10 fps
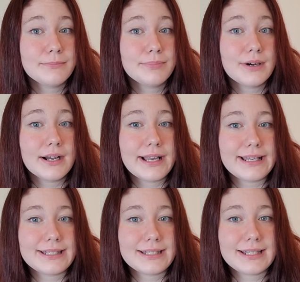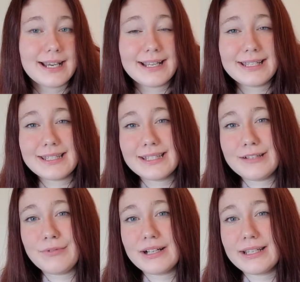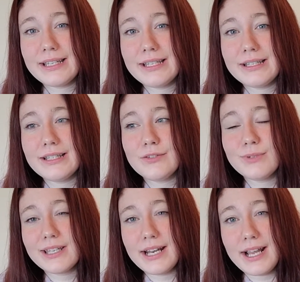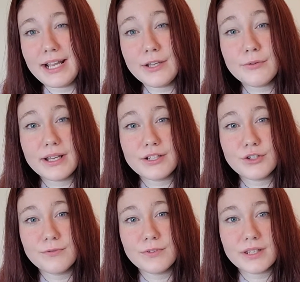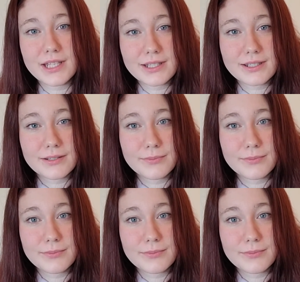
but I can see why kids would get angry at you for this.